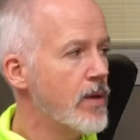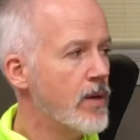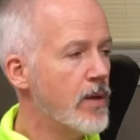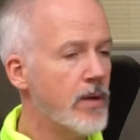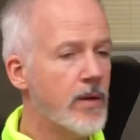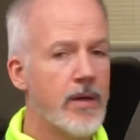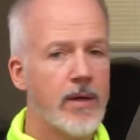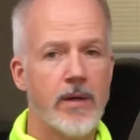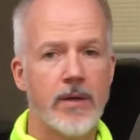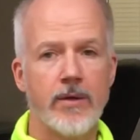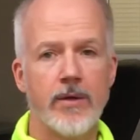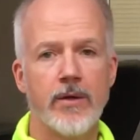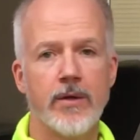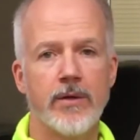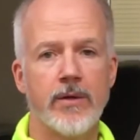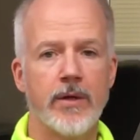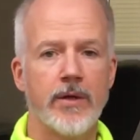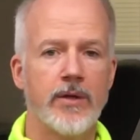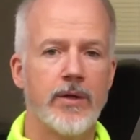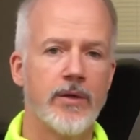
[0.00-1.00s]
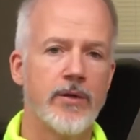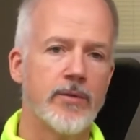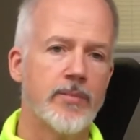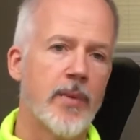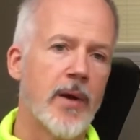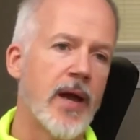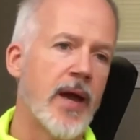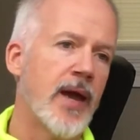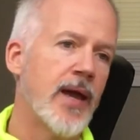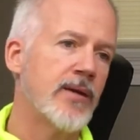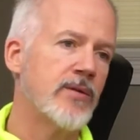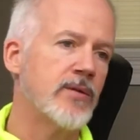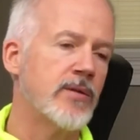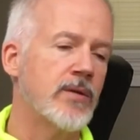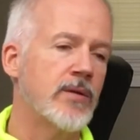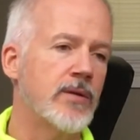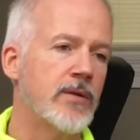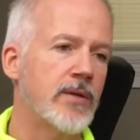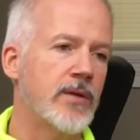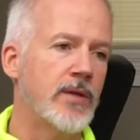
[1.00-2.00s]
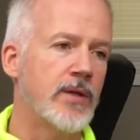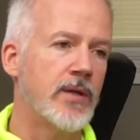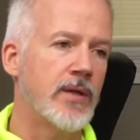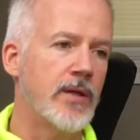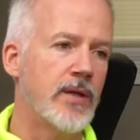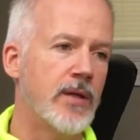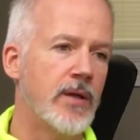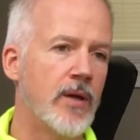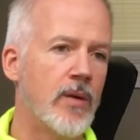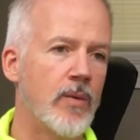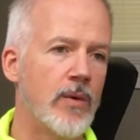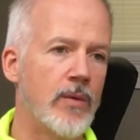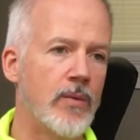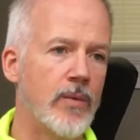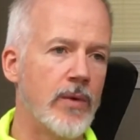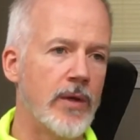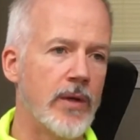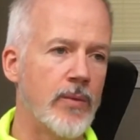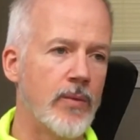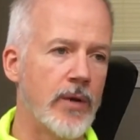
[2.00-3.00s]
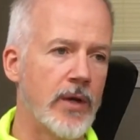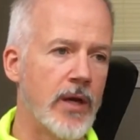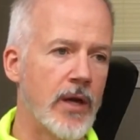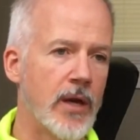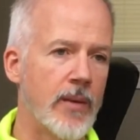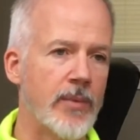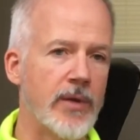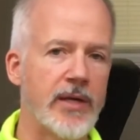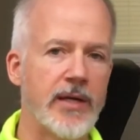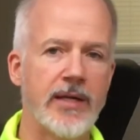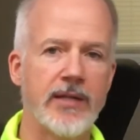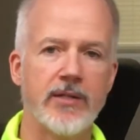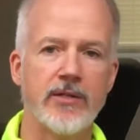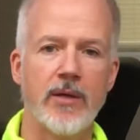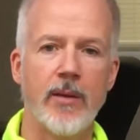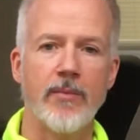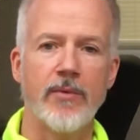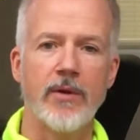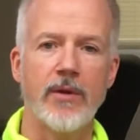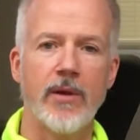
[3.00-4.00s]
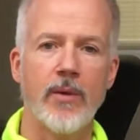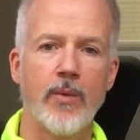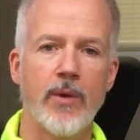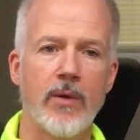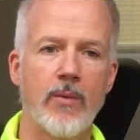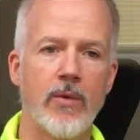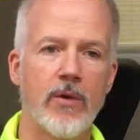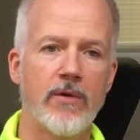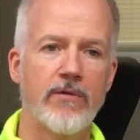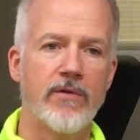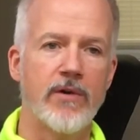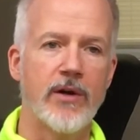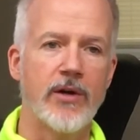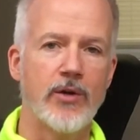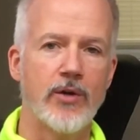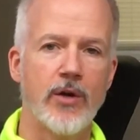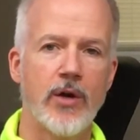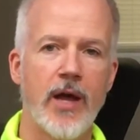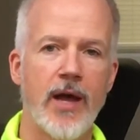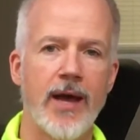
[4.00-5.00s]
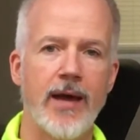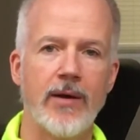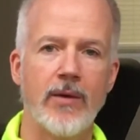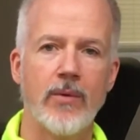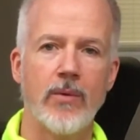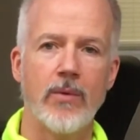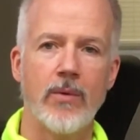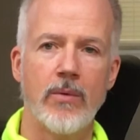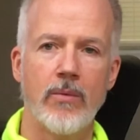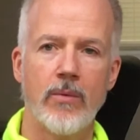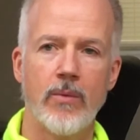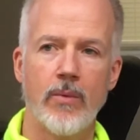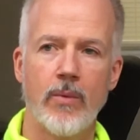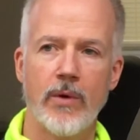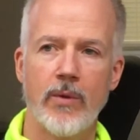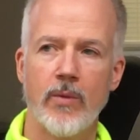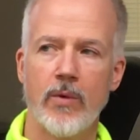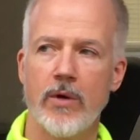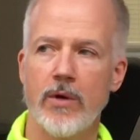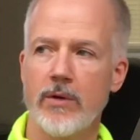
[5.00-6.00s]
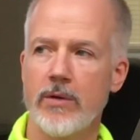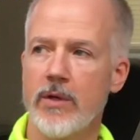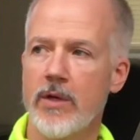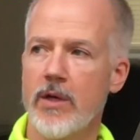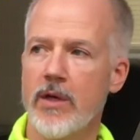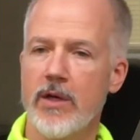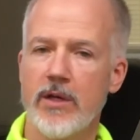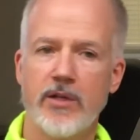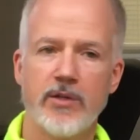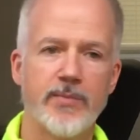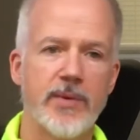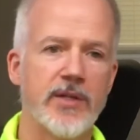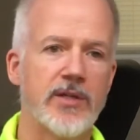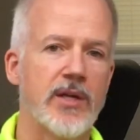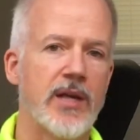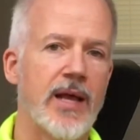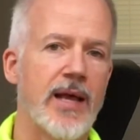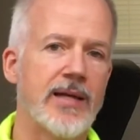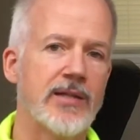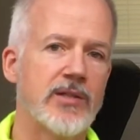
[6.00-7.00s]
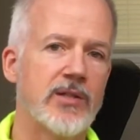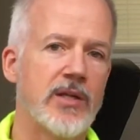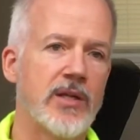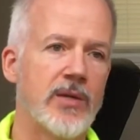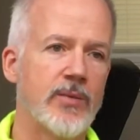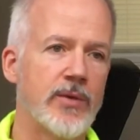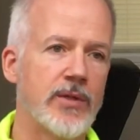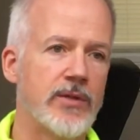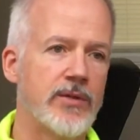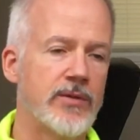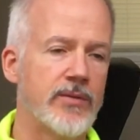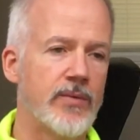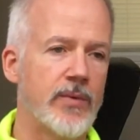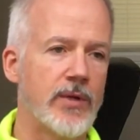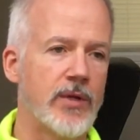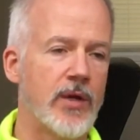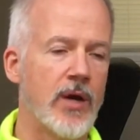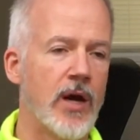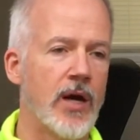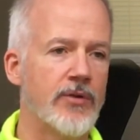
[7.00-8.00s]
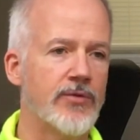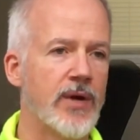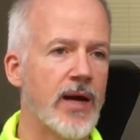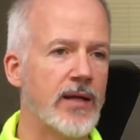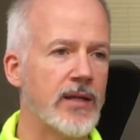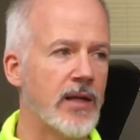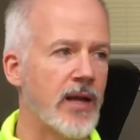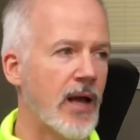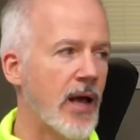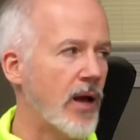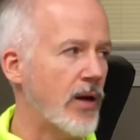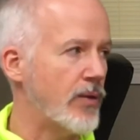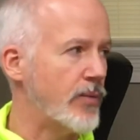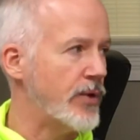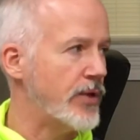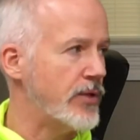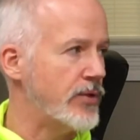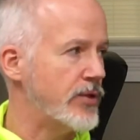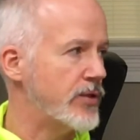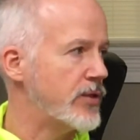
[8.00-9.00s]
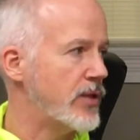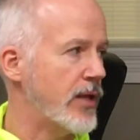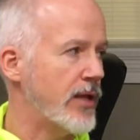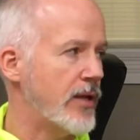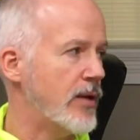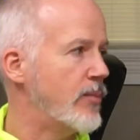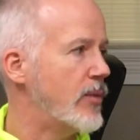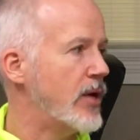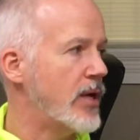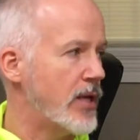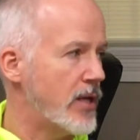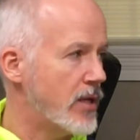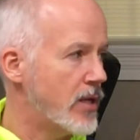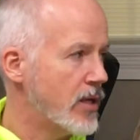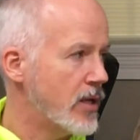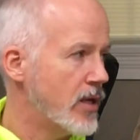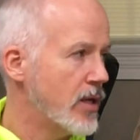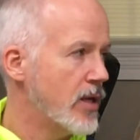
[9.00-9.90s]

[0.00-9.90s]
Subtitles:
In years past, you know, when we got up against something that we weren't very good at or we weren't specialized in, we'd contract it out and we'd just let it be.